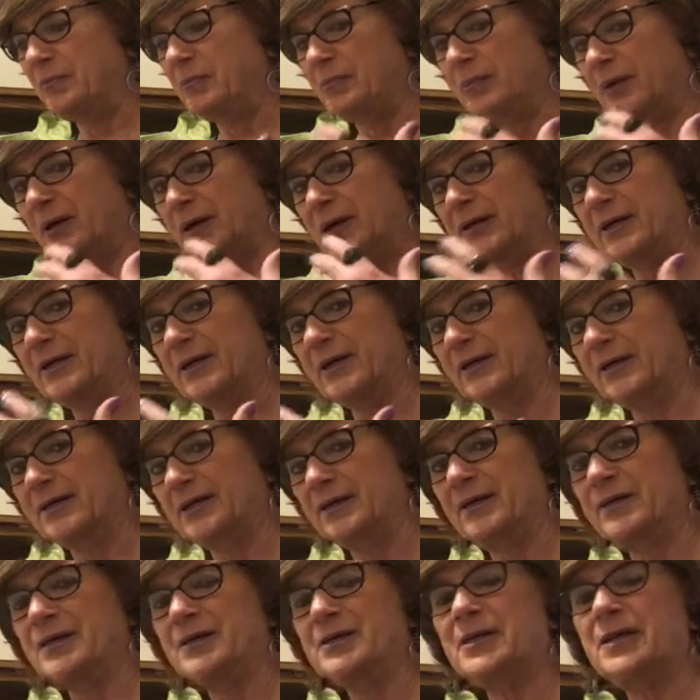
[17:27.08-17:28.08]
But it
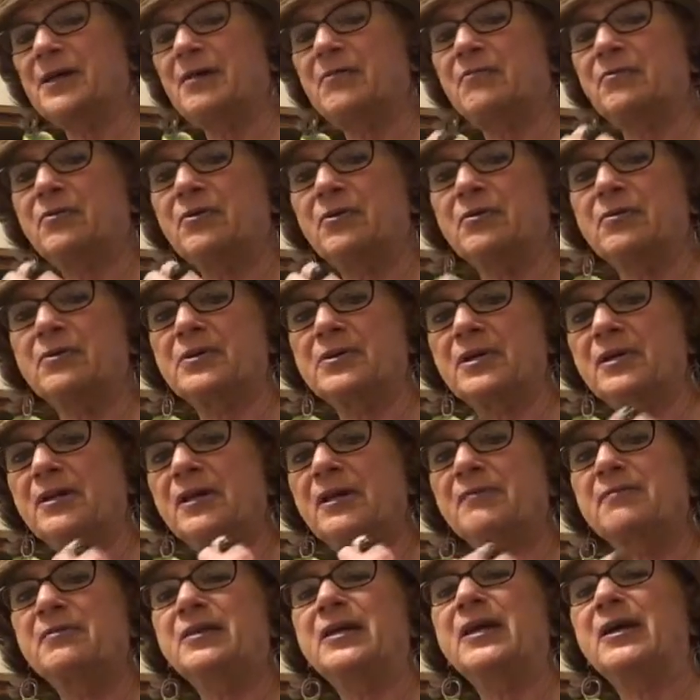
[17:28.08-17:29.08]
does have, there is a
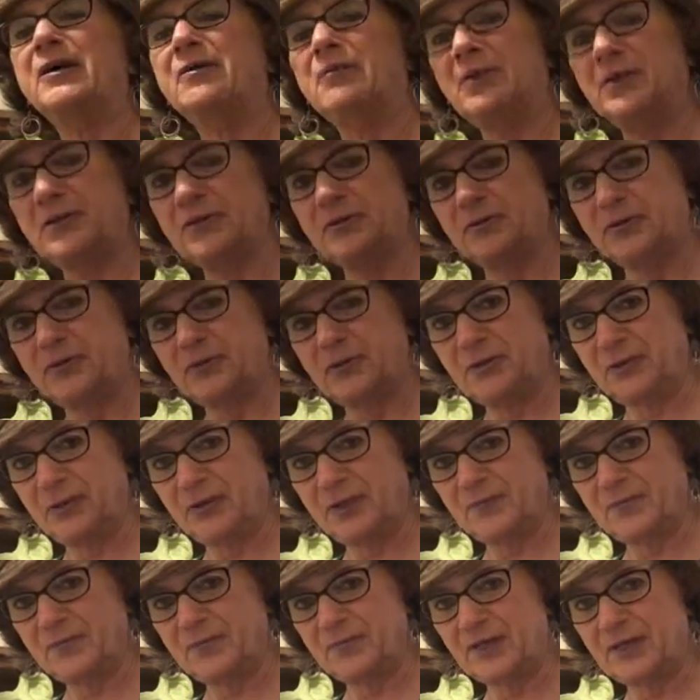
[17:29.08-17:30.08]
lot of character to
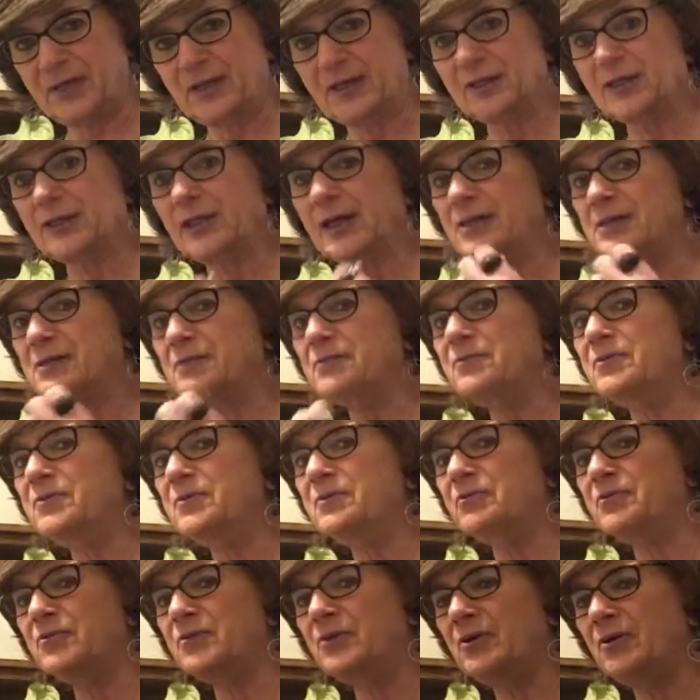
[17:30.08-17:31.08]
it. Lots of
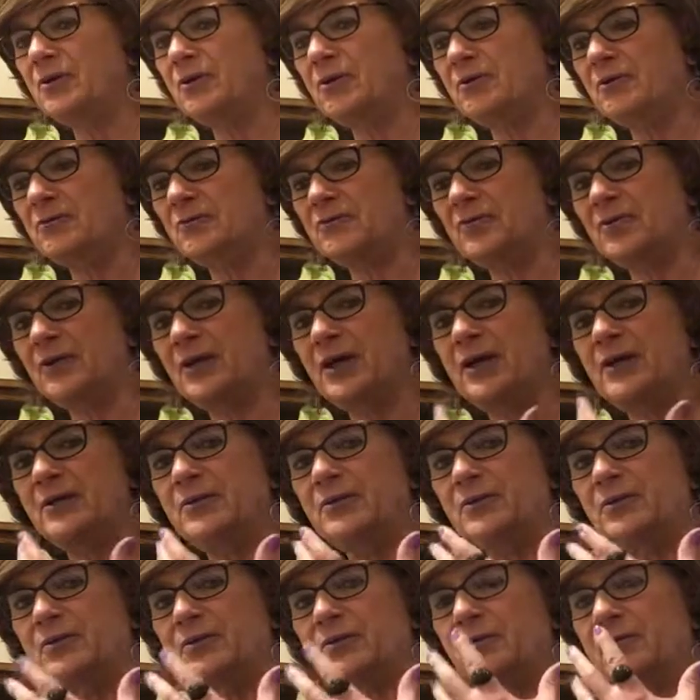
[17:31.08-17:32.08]
different notes,
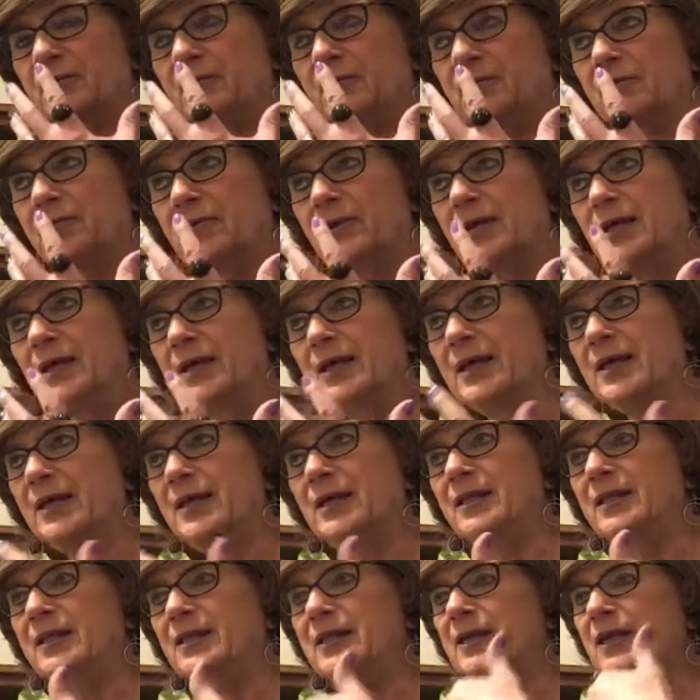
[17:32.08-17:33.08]
and
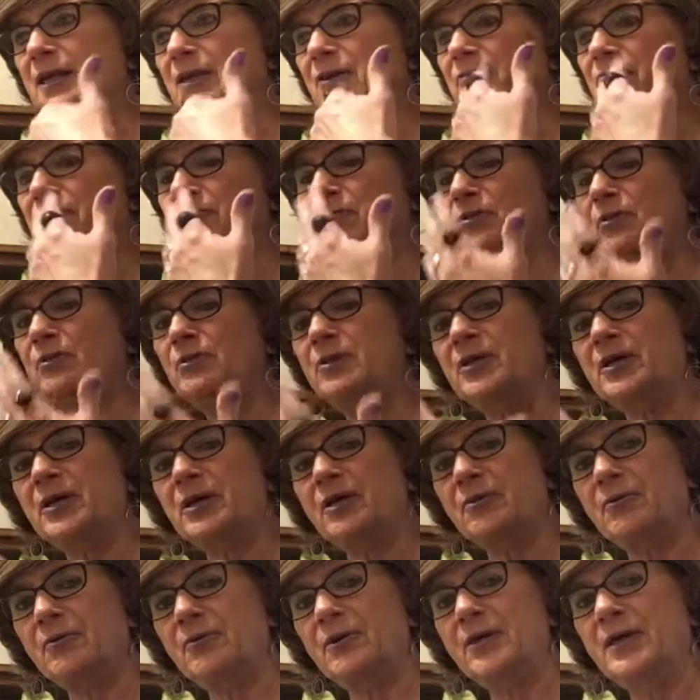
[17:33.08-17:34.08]
they kind of flow
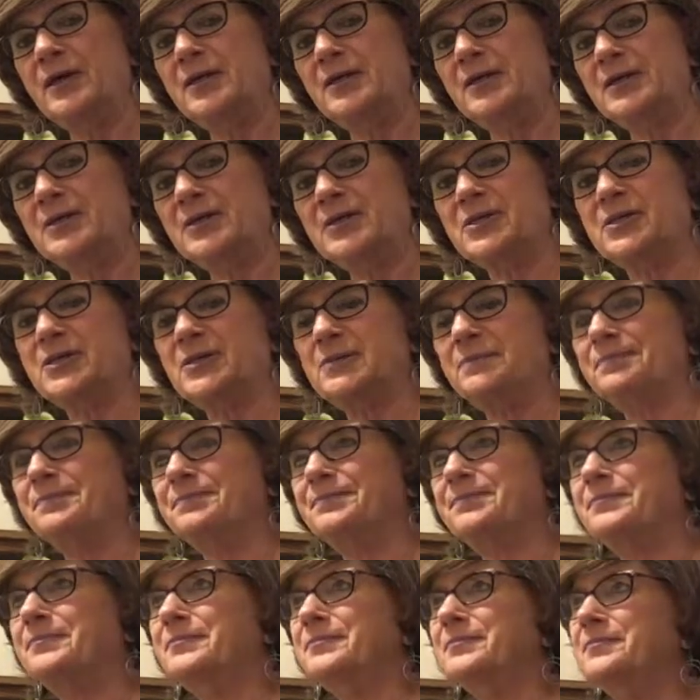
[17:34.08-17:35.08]
together, and it's,
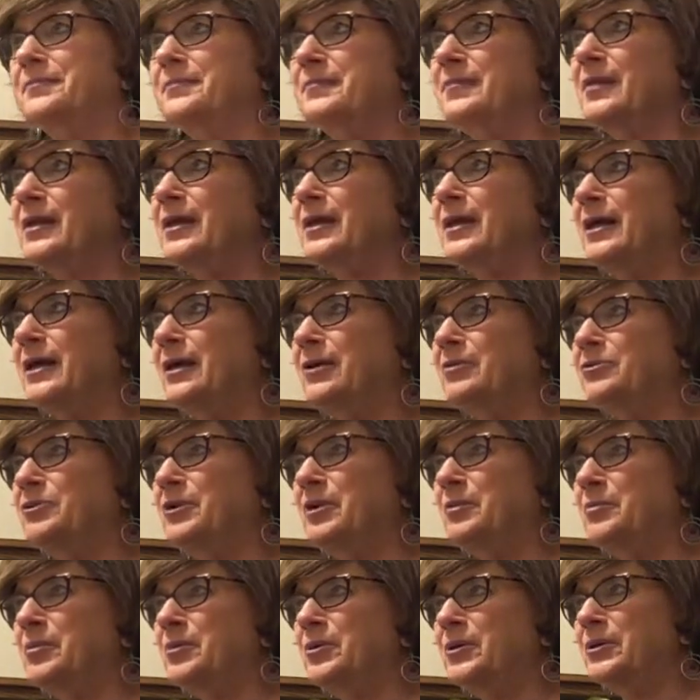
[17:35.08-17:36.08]
how should
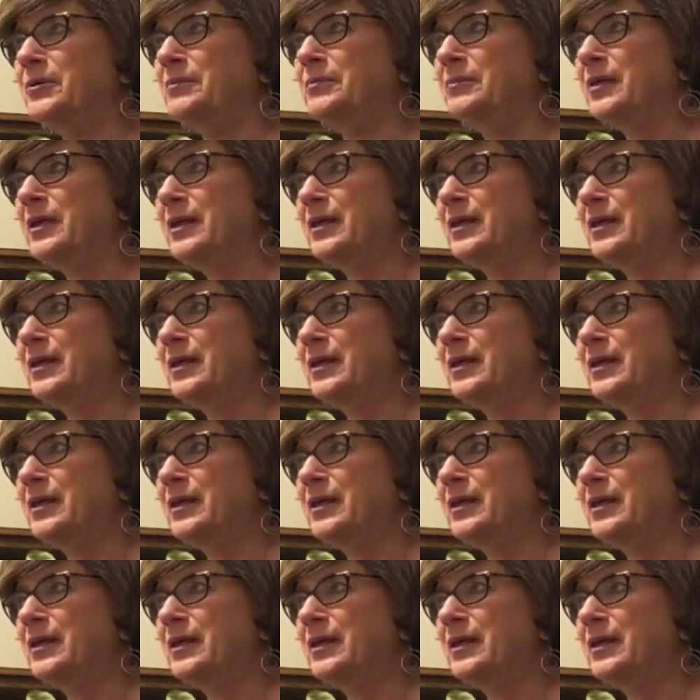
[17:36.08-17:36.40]
I put it?